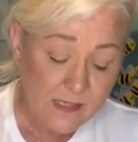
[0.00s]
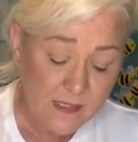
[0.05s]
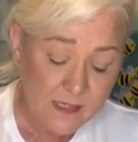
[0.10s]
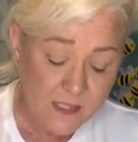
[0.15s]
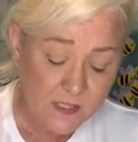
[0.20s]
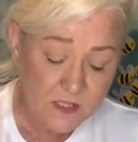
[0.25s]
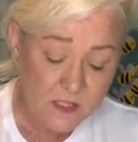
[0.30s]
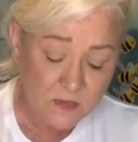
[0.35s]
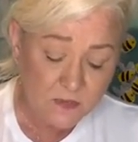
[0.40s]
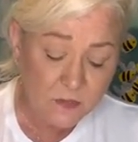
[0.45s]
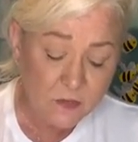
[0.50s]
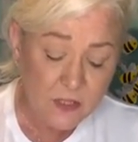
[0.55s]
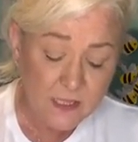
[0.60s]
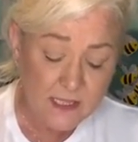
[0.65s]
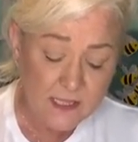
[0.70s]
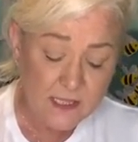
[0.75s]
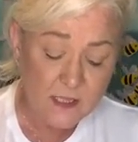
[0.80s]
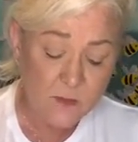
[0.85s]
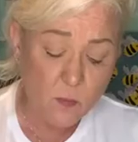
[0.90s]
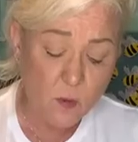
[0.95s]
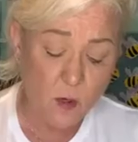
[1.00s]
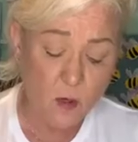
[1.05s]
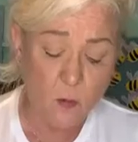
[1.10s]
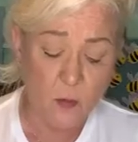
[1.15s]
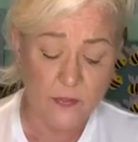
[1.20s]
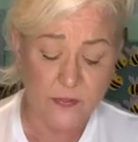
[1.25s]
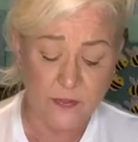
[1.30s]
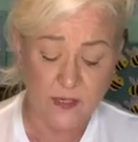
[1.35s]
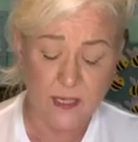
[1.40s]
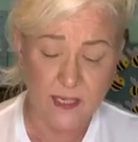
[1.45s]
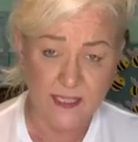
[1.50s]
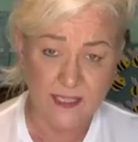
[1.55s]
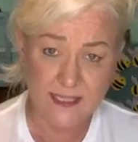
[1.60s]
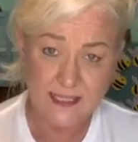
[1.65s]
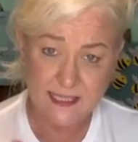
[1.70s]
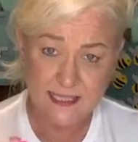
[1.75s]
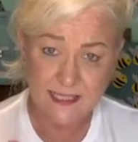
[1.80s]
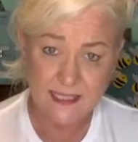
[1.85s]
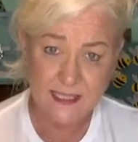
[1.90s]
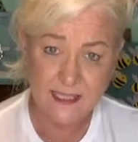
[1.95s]
the difference is more with the
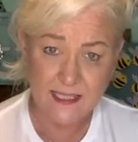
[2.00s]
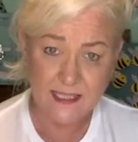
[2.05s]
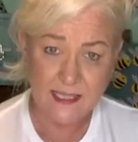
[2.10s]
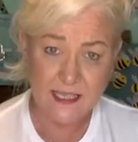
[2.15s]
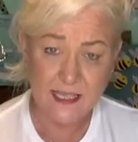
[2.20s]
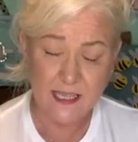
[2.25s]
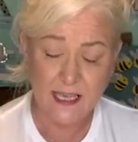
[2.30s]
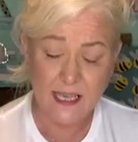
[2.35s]
consistency,